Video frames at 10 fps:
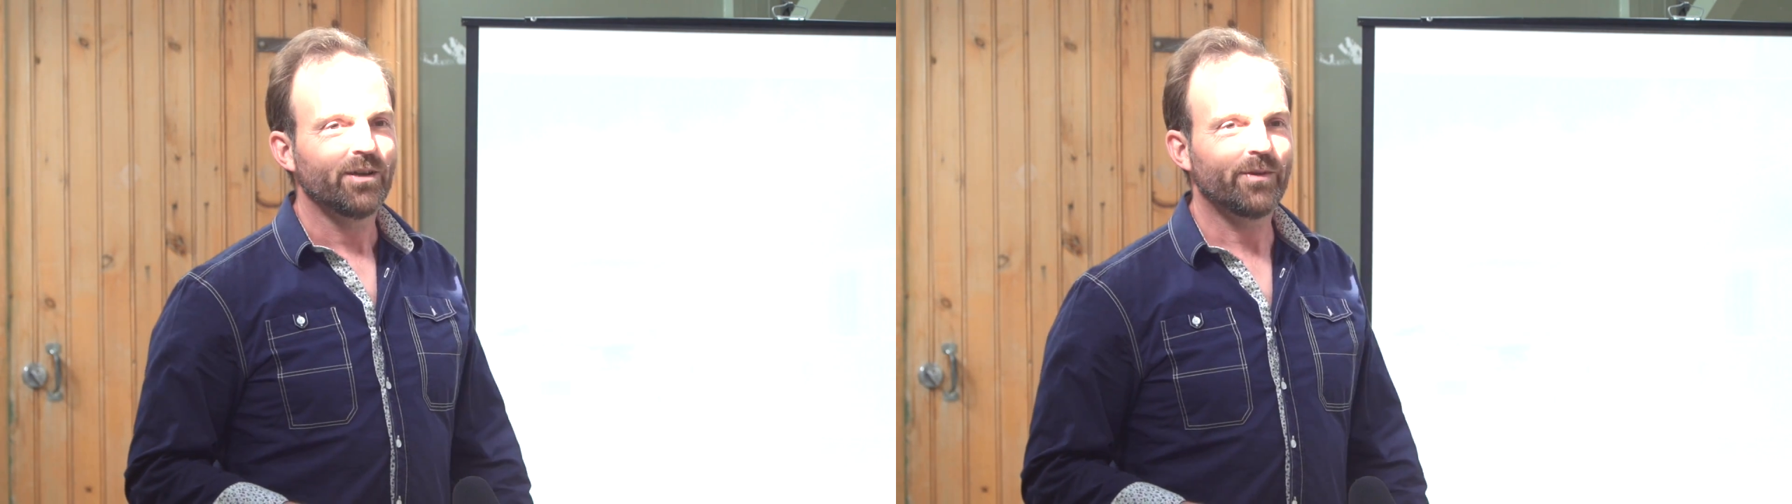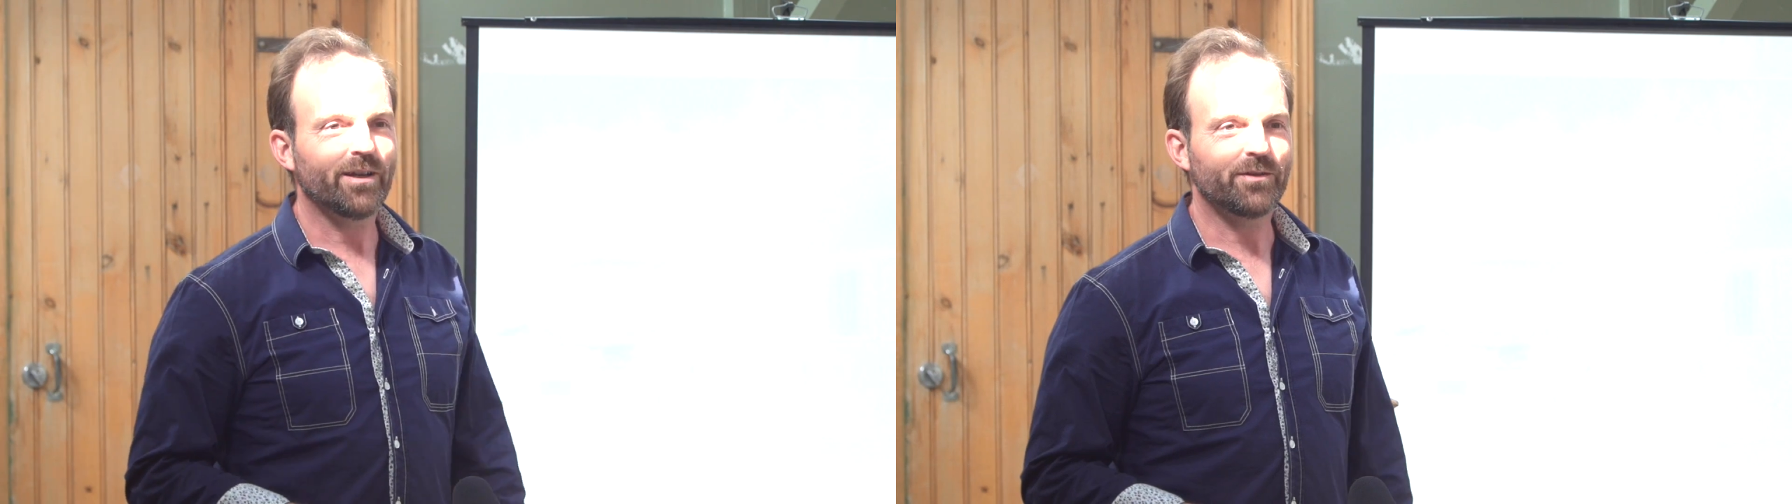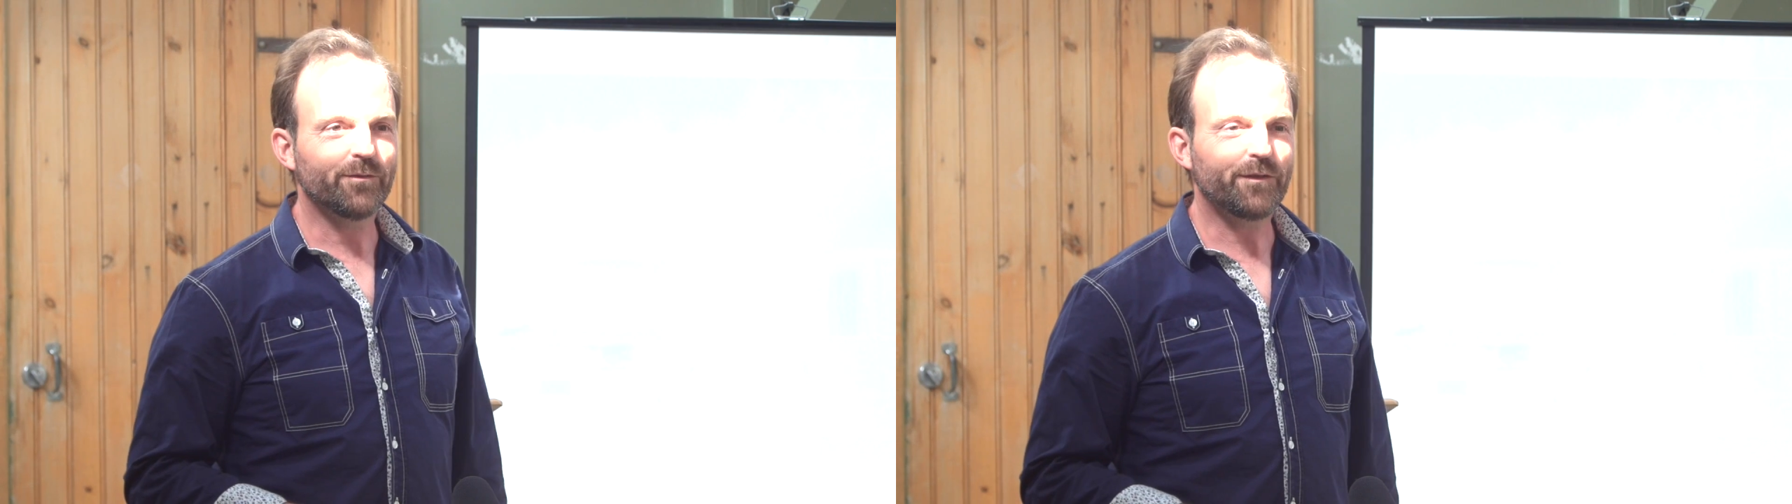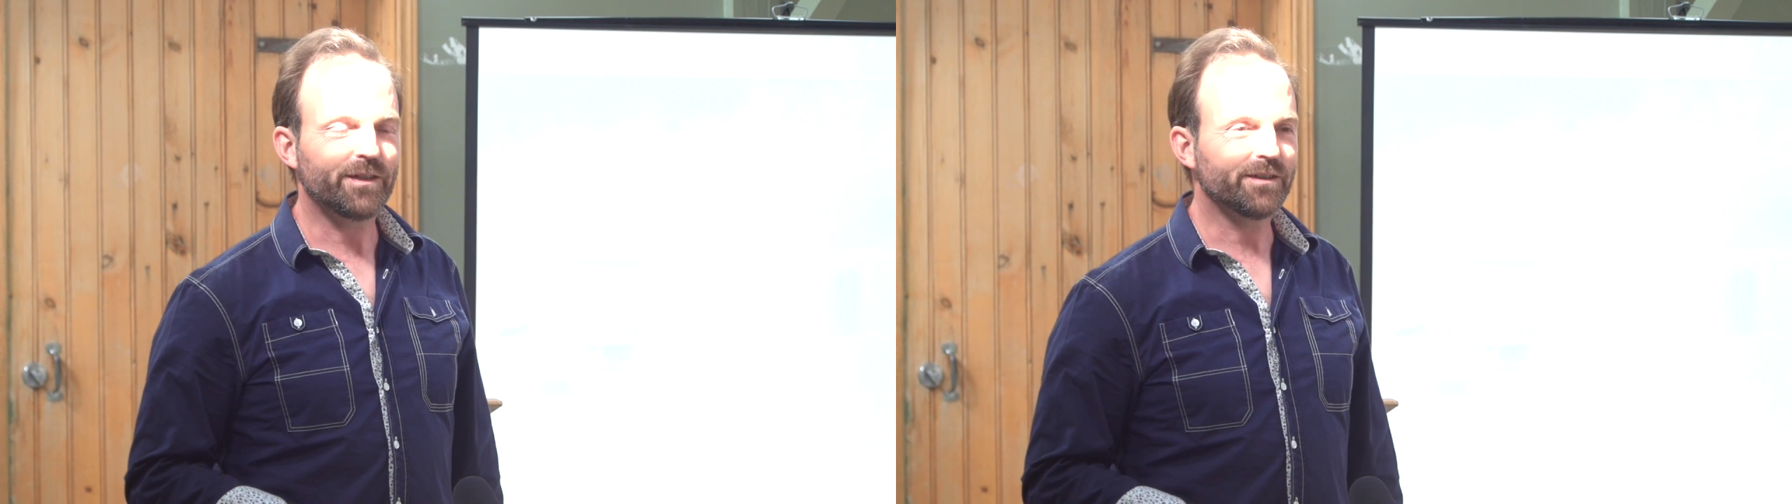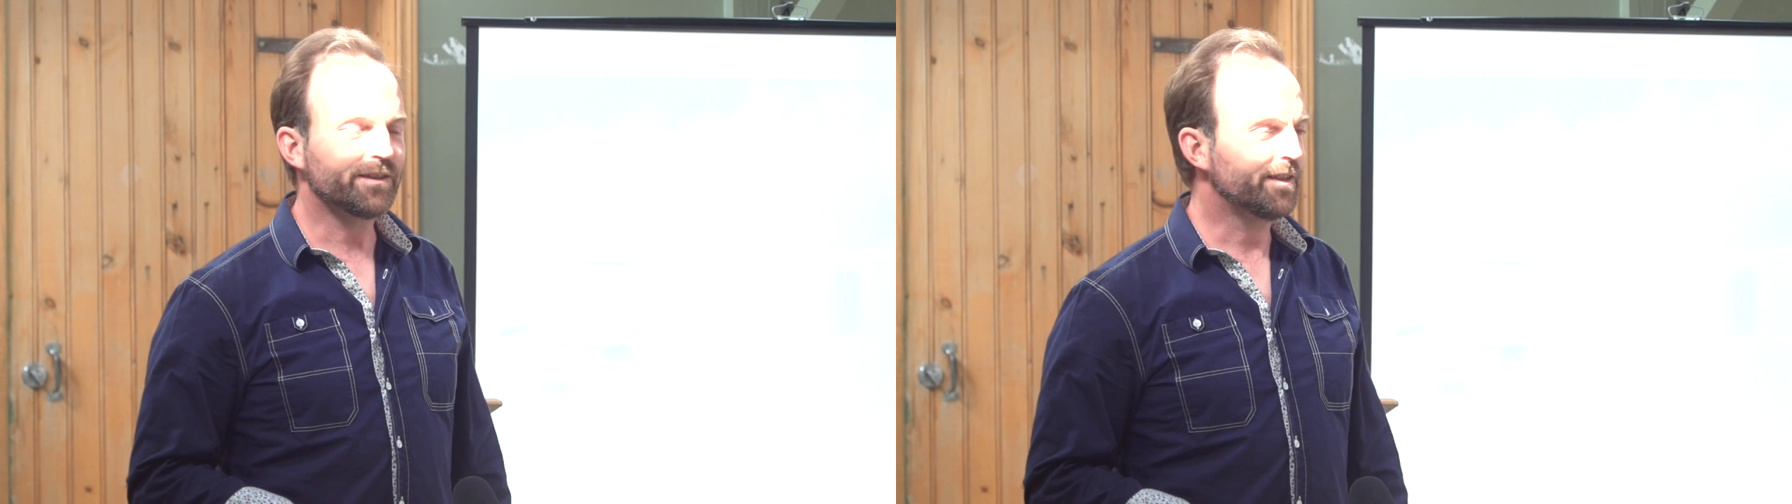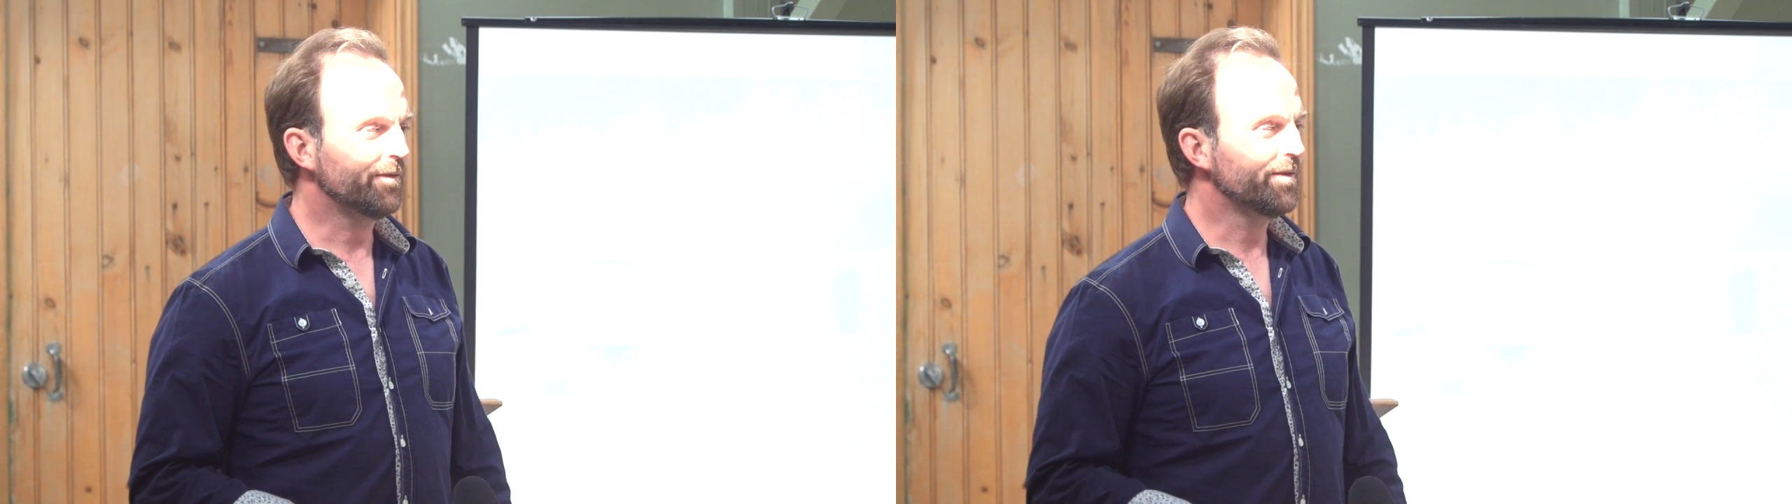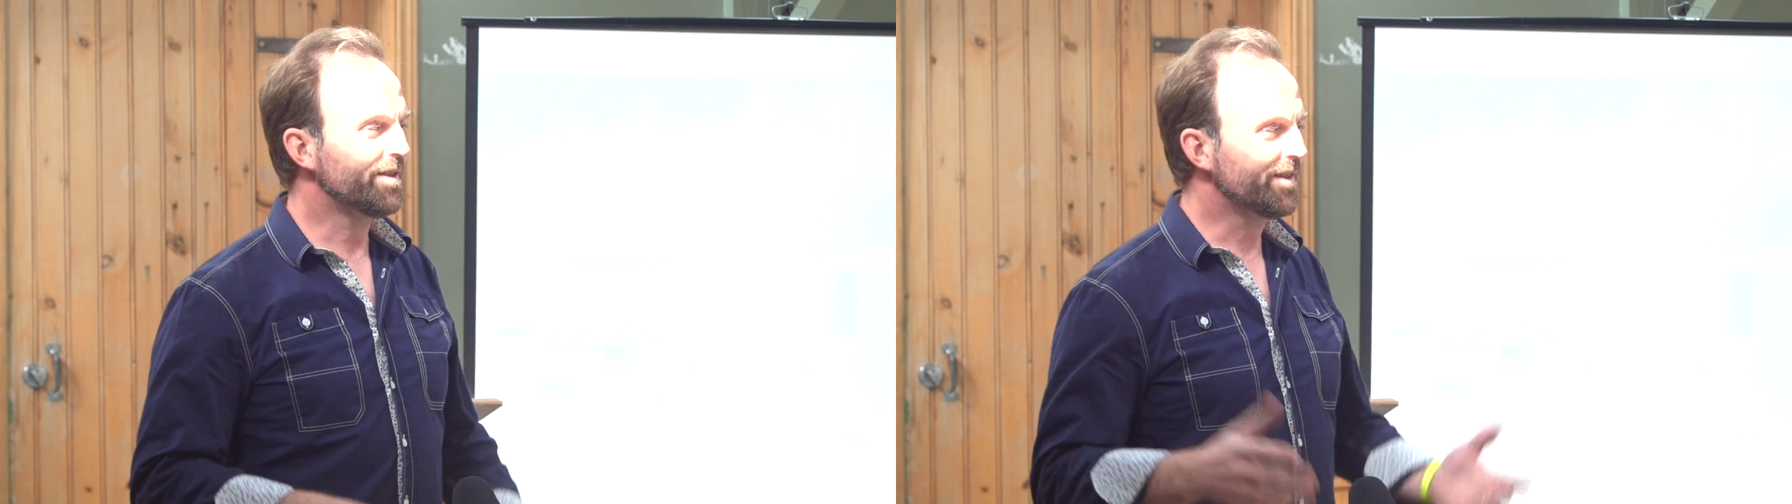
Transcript: went out in the field, and it was